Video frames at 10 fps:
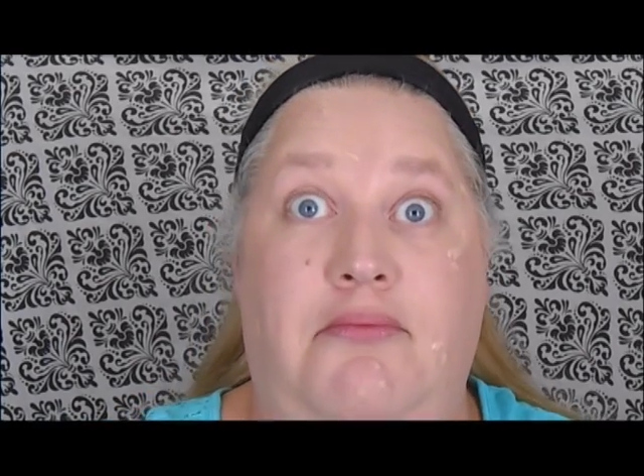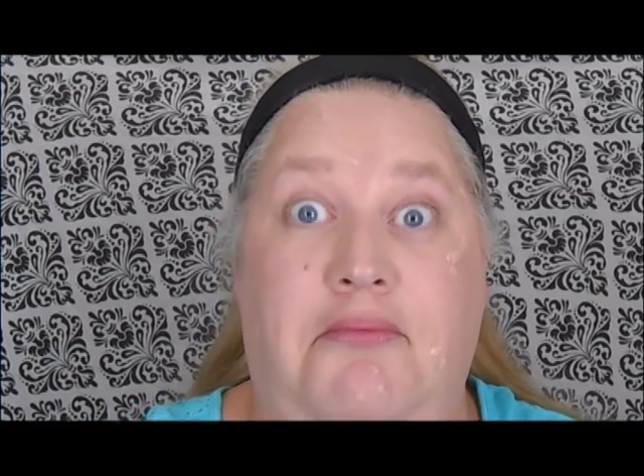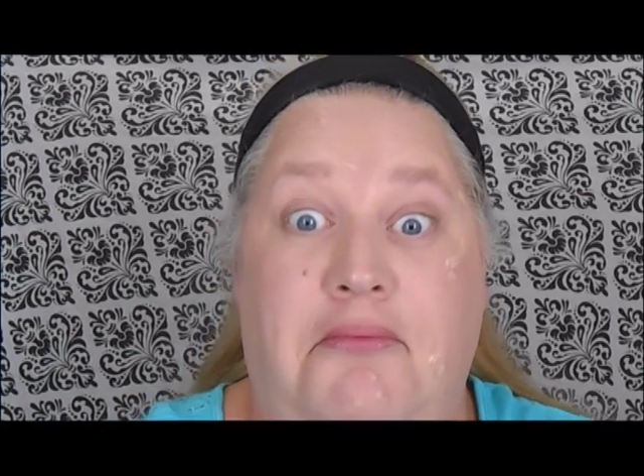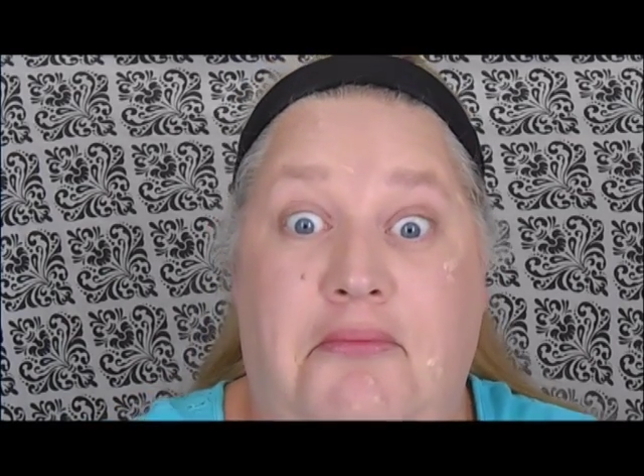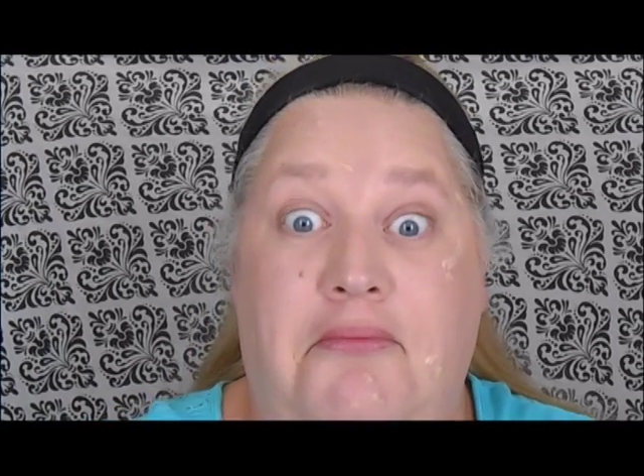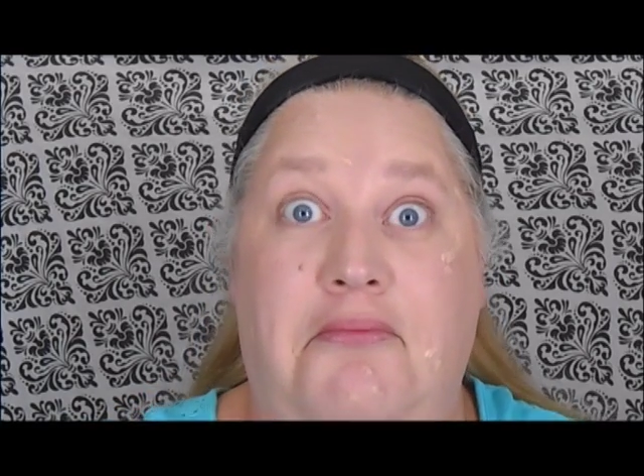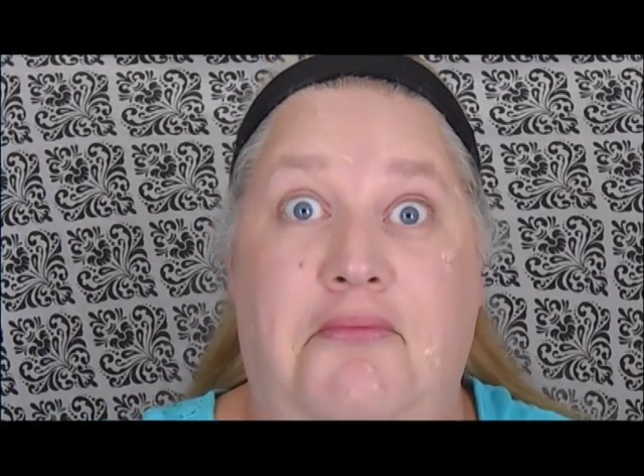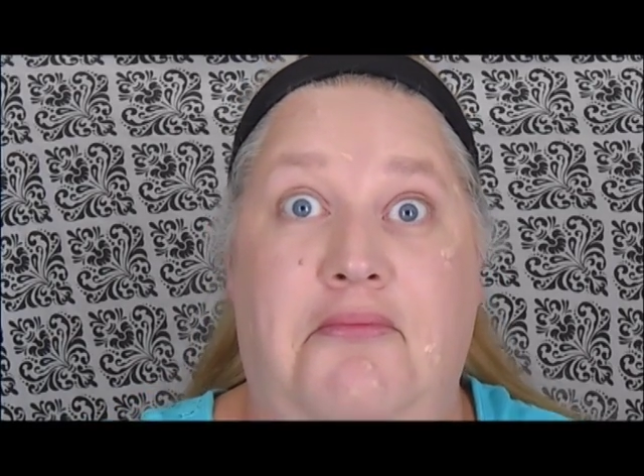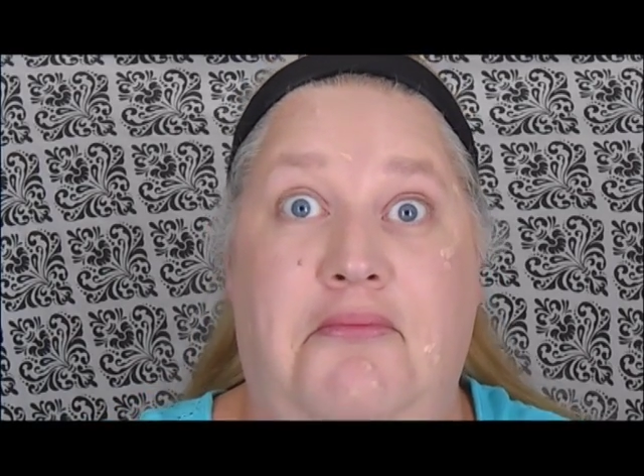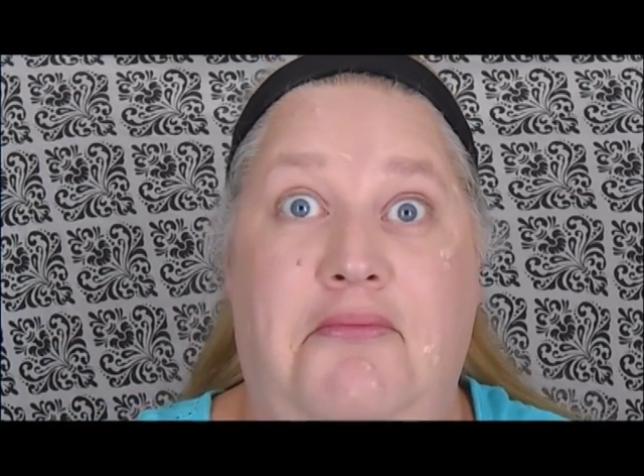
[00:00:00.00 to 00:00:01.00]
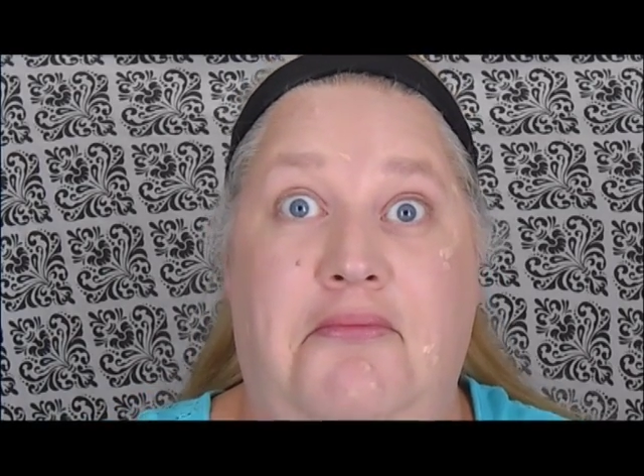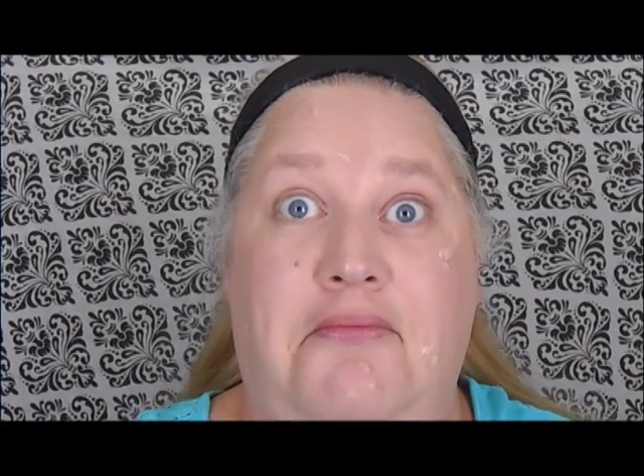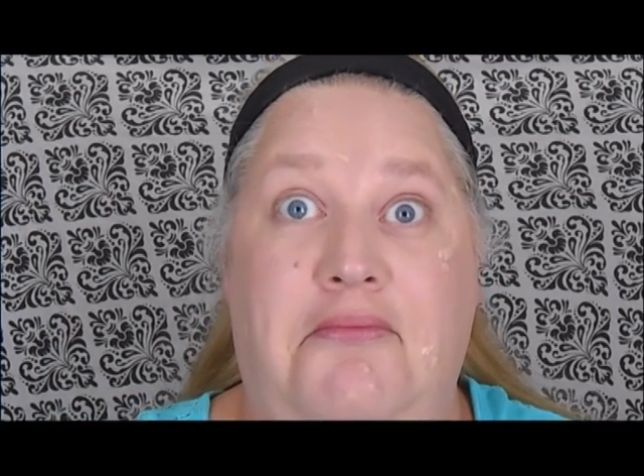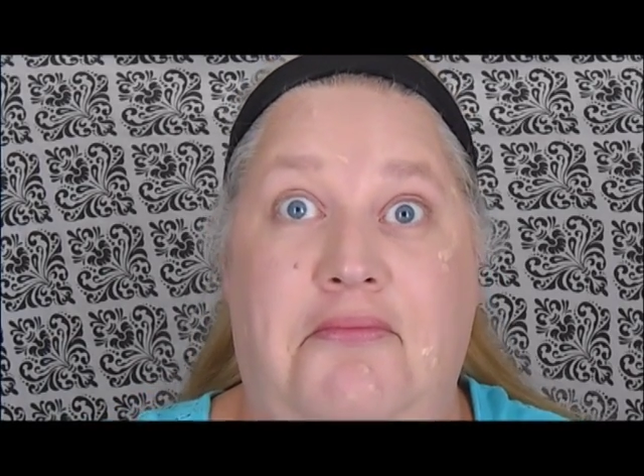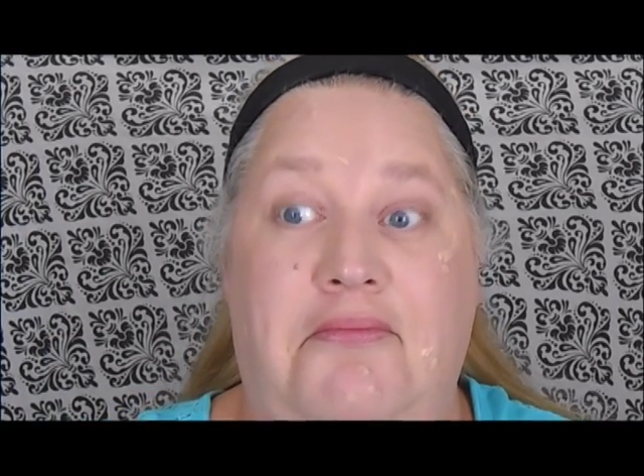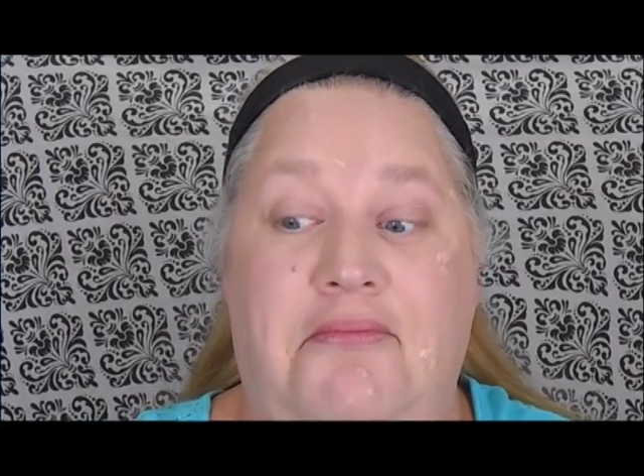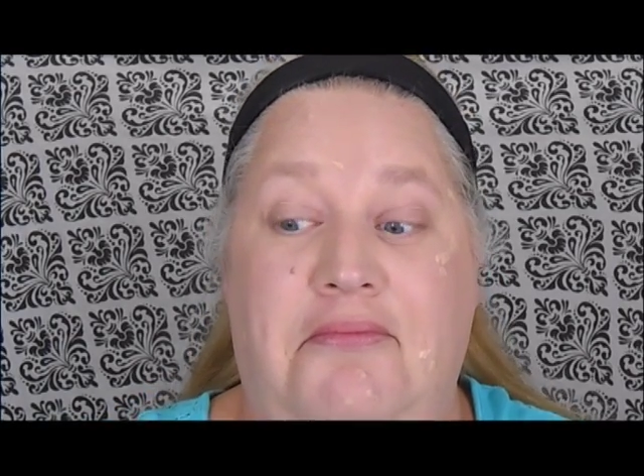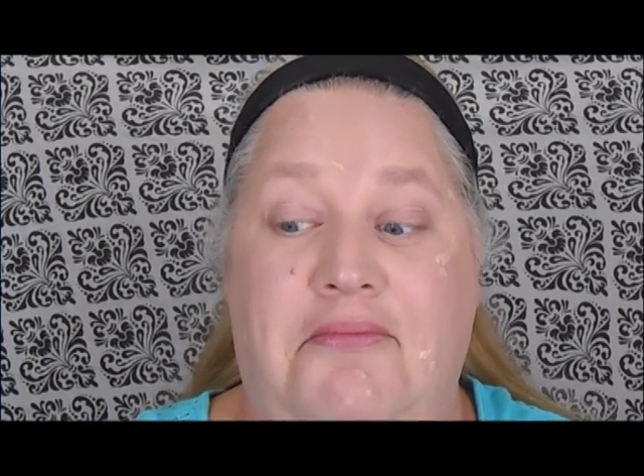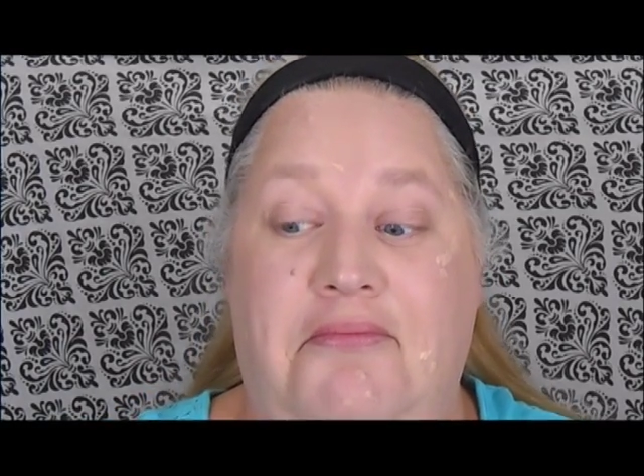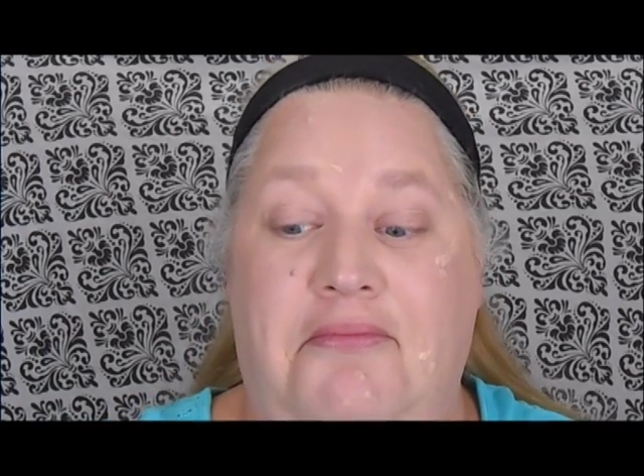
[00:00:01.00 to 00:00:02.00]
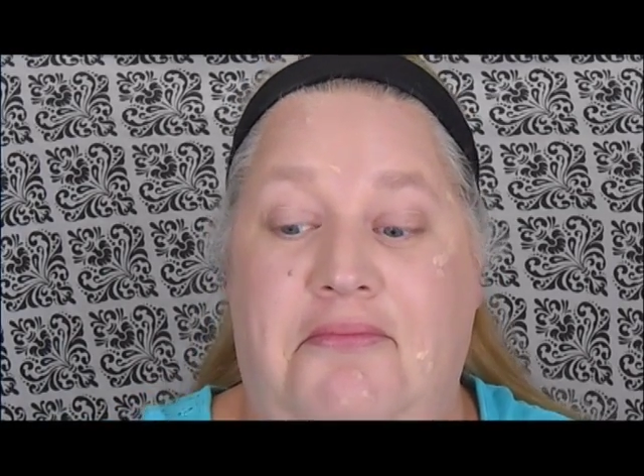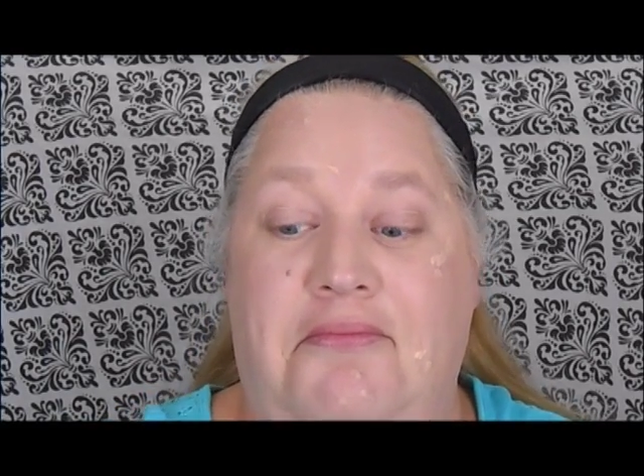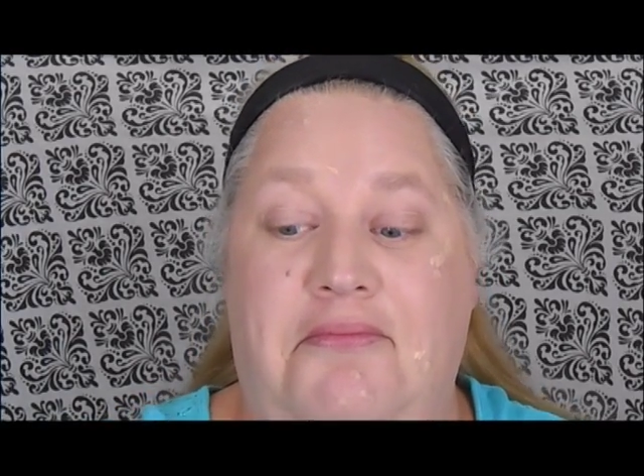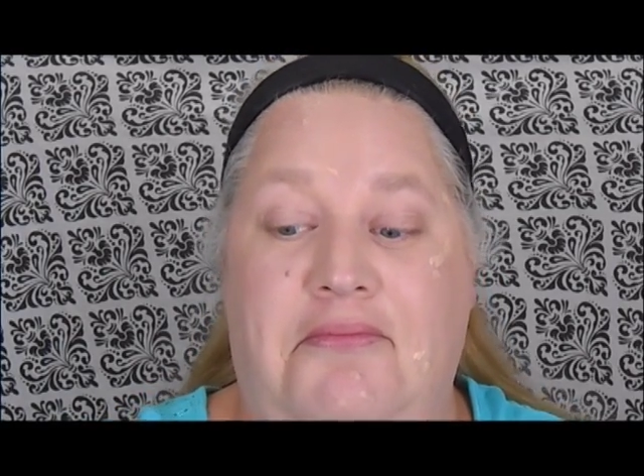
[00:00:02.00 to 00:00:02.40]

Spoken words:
And of course, clumsy me,